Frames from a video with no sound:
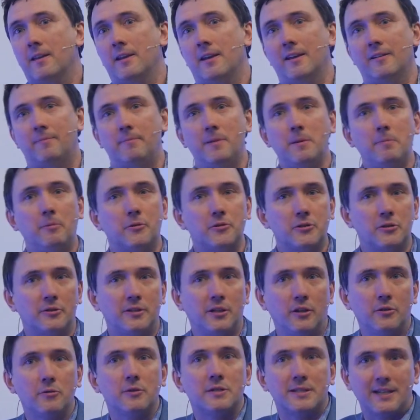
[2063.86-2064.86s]
If people start
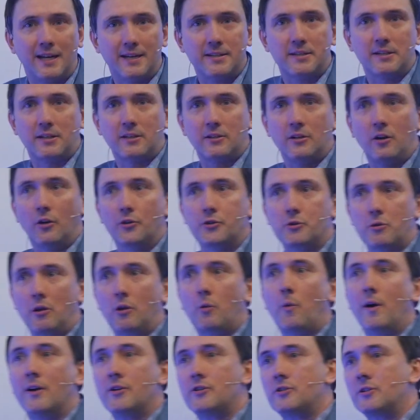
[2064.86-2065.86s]
telling you science can answer all
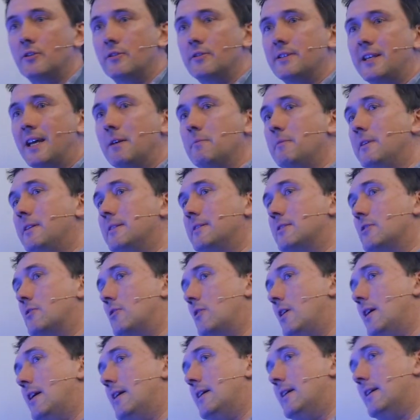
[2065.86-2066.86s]
questions, that means
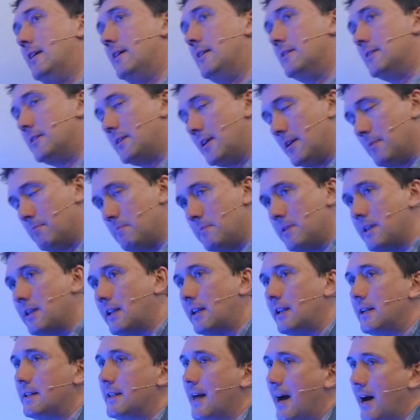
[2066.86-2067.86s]
they're
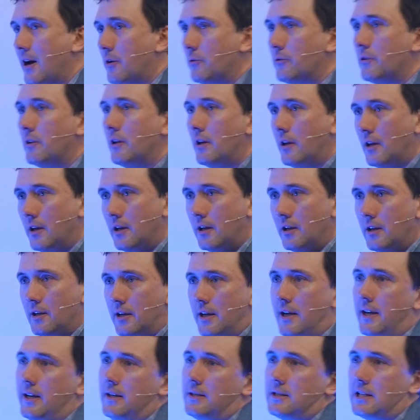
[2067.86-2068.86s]
immediately down
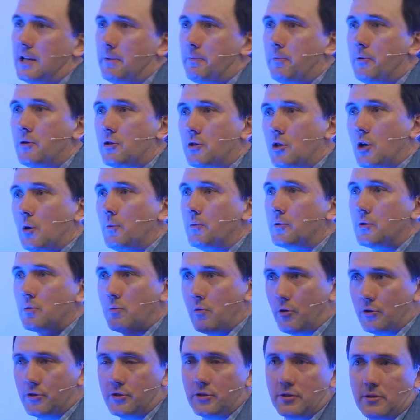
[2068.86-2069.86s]
a slippery slope
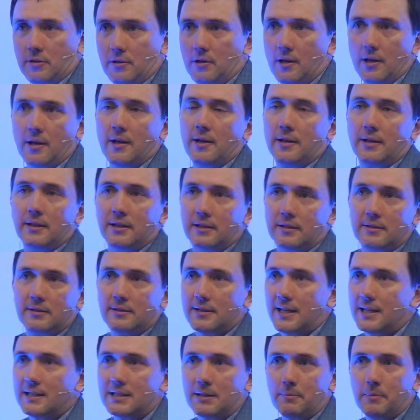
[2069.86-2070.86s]
towards
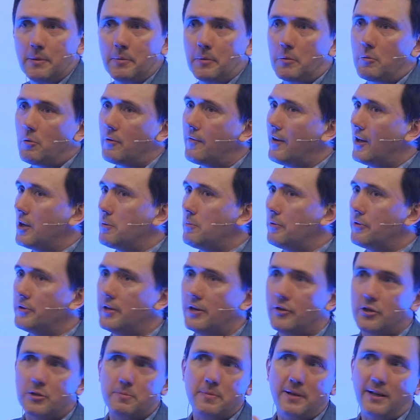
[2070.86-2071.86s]
saying some people are more valuable than
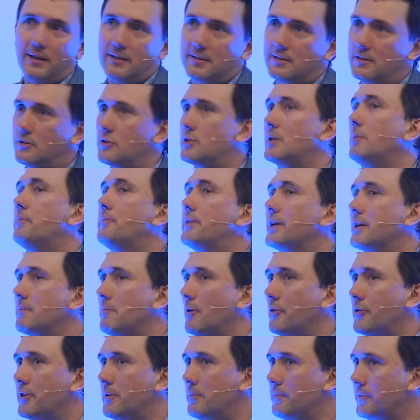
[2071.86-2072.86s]
others because there's something
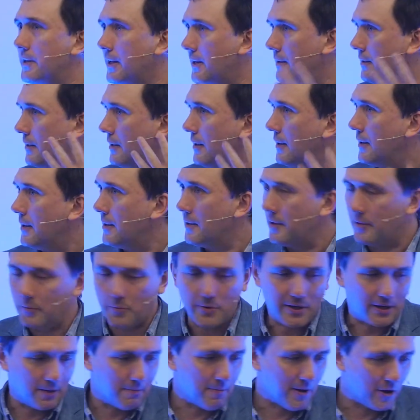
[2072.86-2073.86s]
about them that
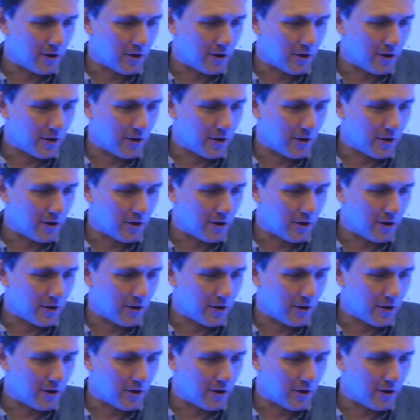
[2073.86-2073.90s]
we can